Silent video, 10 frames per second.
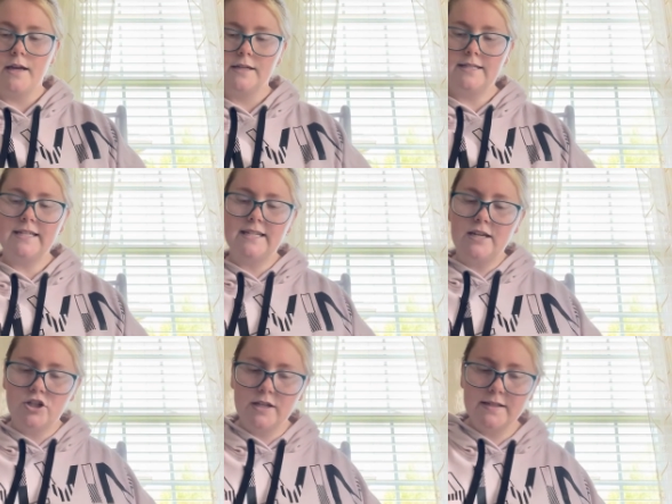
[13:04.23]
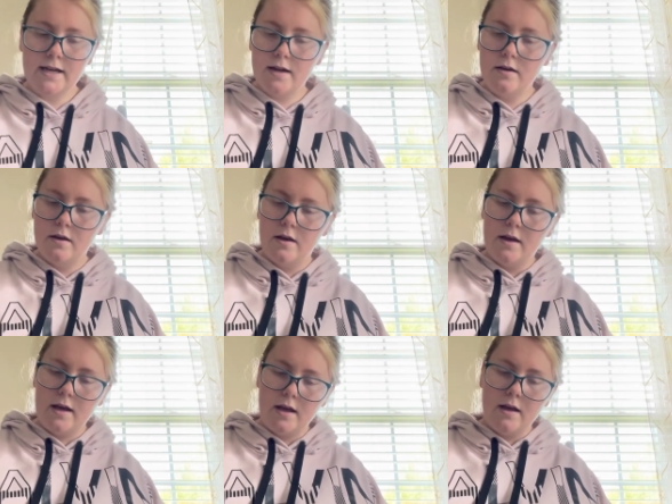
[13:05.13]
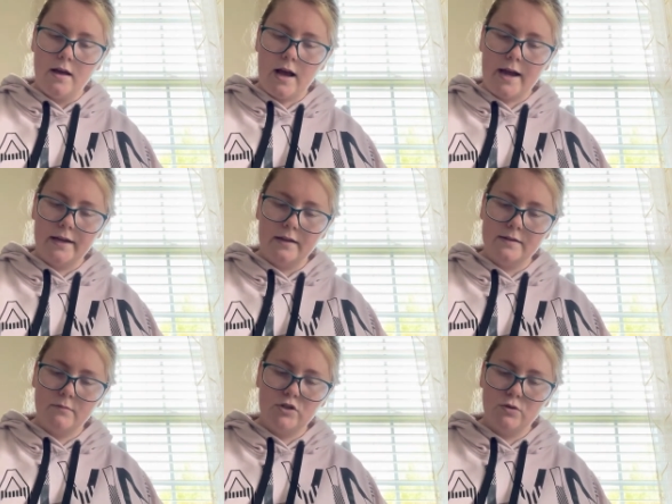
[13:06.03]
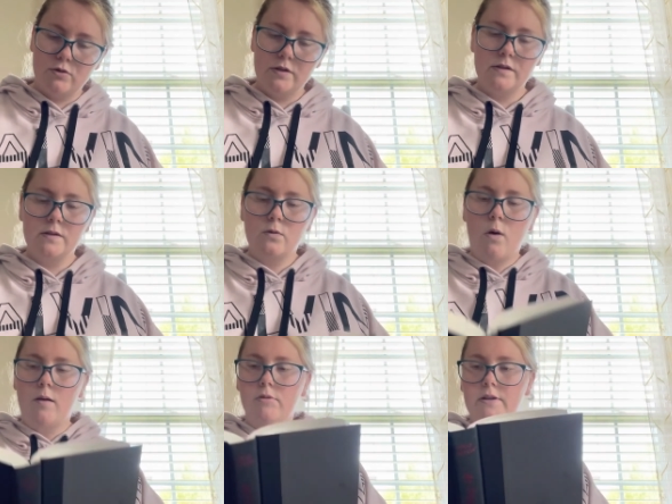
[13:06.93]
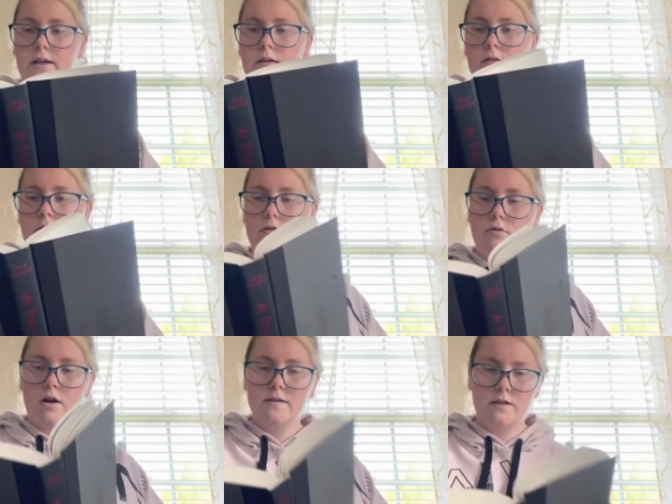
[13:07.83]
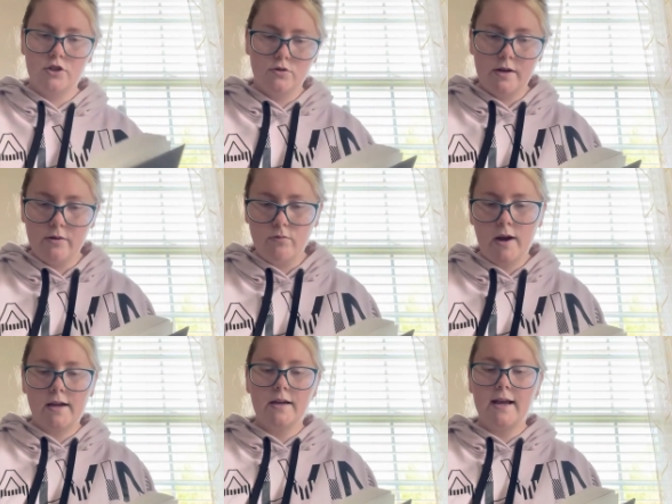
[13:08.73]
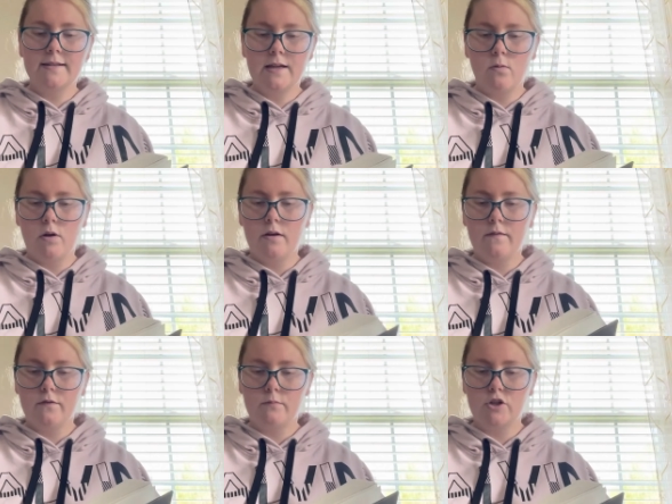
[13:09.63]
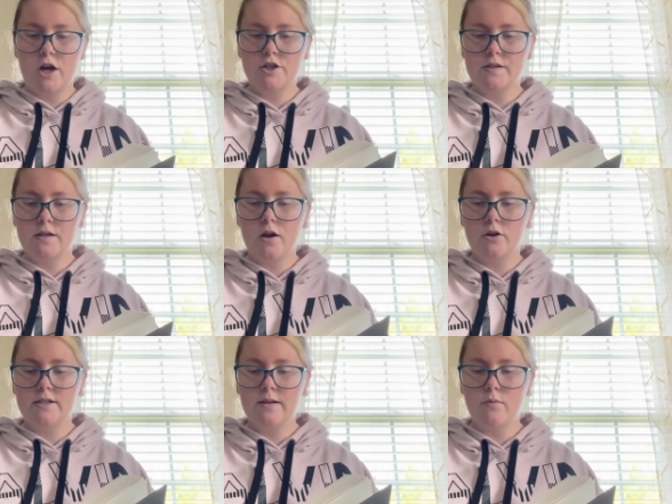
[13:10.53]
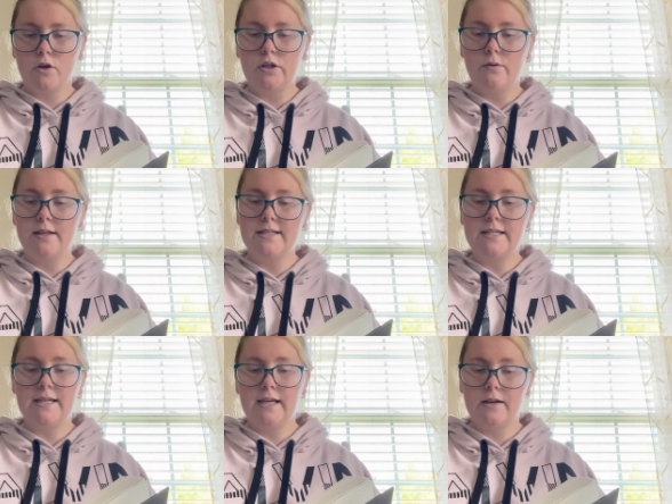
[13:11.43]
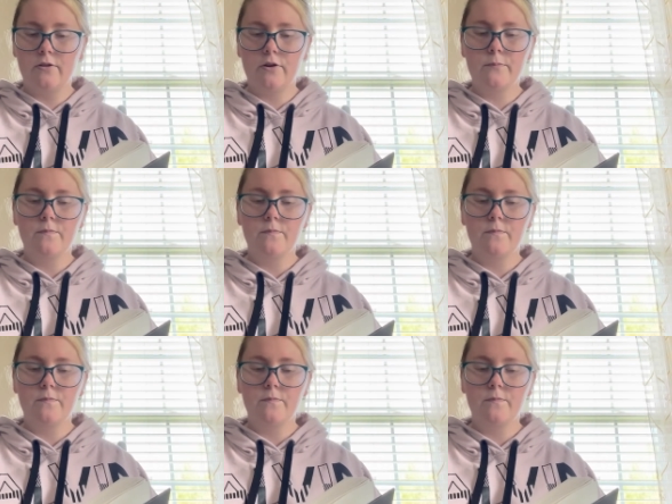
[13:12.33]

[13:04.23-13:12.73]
DT, she said, eyeing some children squabbling across the street, recognizing one of from Josh's soccer team. Are you the DT killer?